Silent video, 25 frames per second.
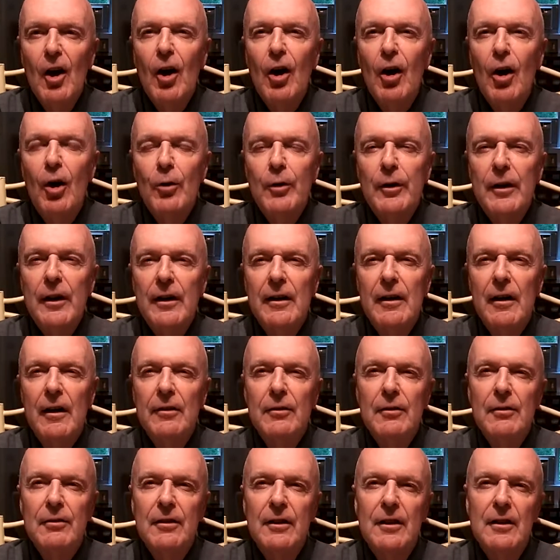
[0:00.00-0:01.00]
Okay, other
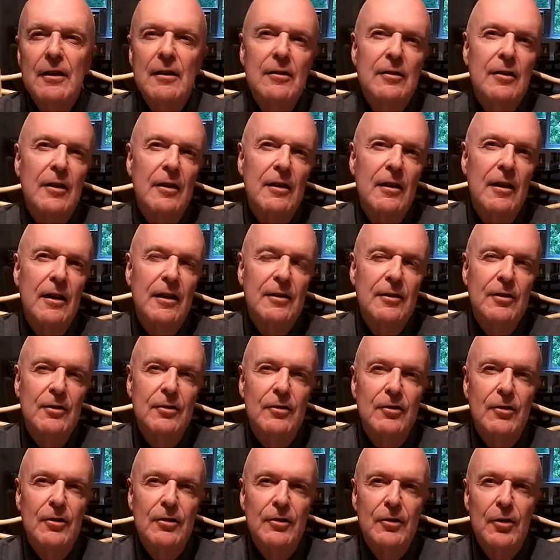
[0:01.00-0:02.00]
things I'd like to
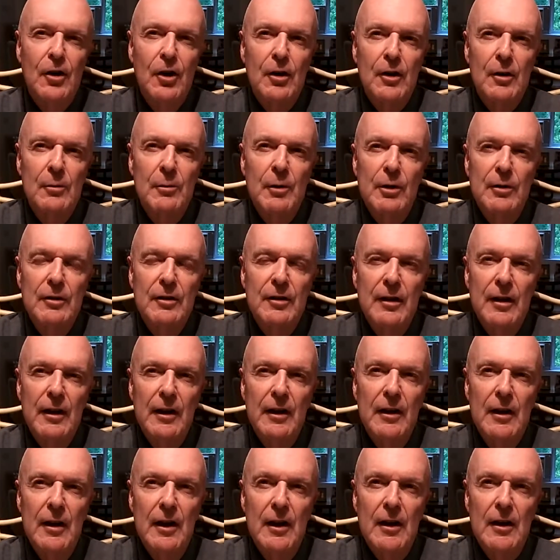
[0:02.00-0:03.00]
just talk about today.
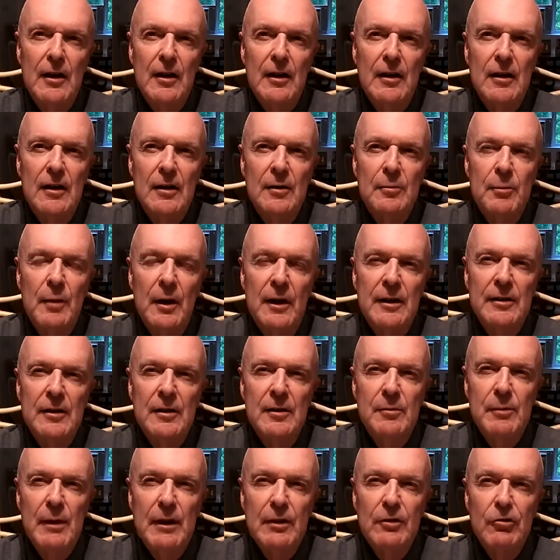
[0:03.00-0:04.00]
I did
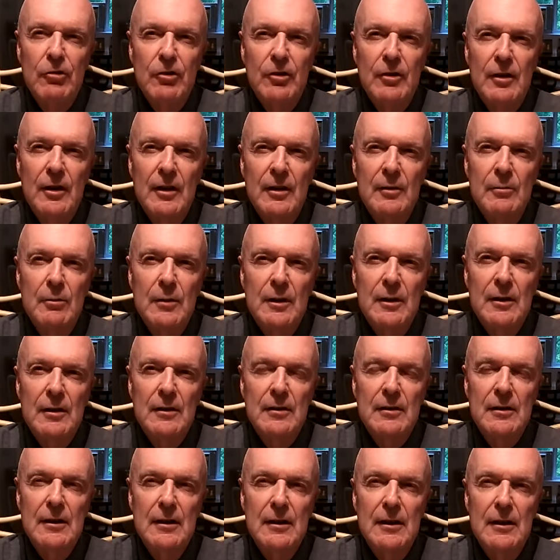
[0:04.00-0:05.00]
mention
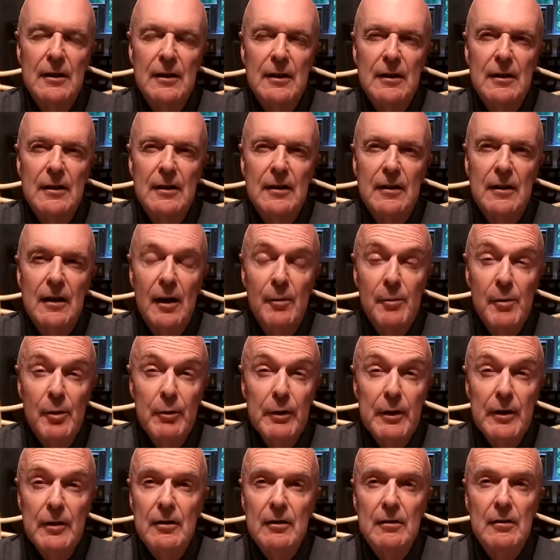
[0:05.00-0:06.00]
I'm a
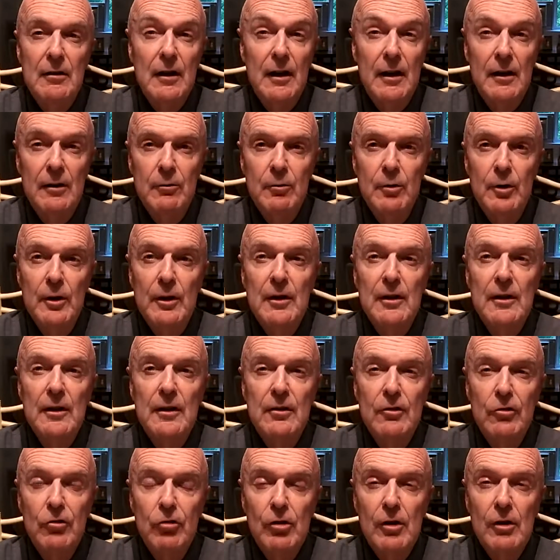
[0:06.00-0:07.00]
reader. I really
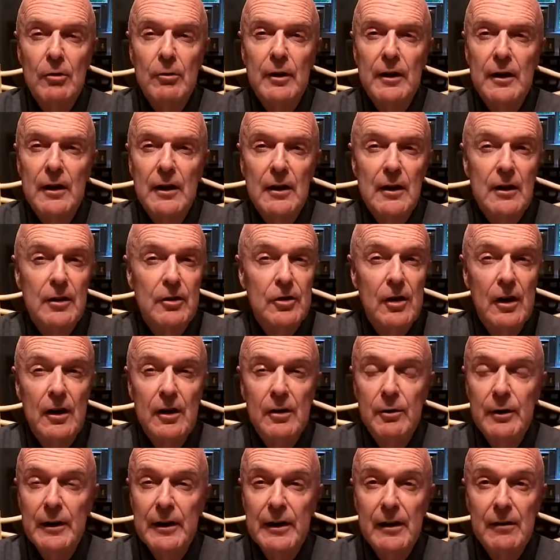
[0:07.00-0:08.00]
enjoy reading. I try to
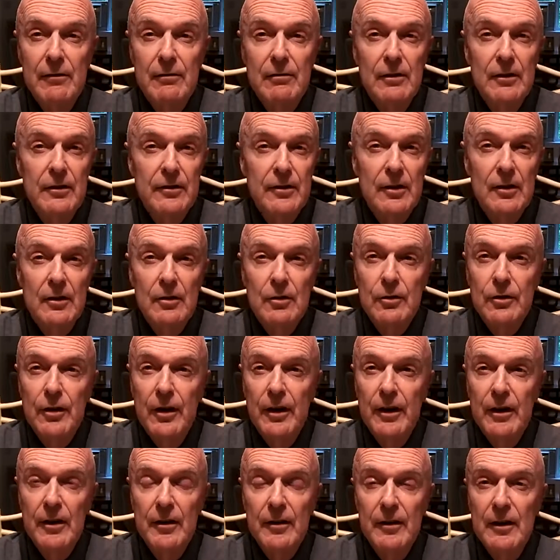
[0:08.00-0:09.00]
read every single
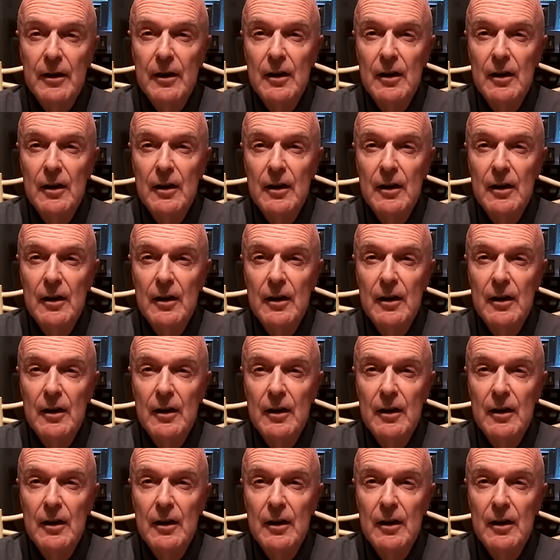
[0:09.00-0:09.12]
day.